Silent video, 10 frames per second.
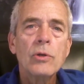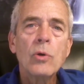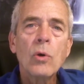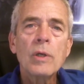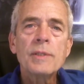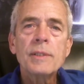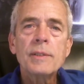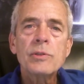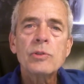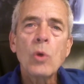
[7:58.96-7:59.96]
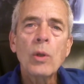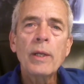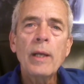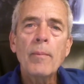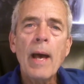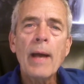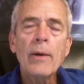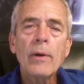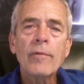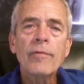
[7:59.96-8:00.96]
nor is it solely a
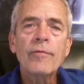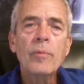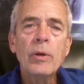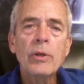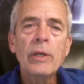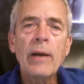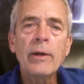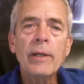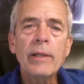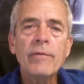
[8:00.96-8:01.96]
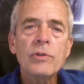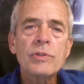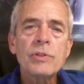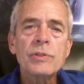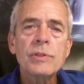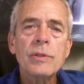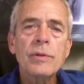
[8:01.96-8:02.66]
matter of familiarity versus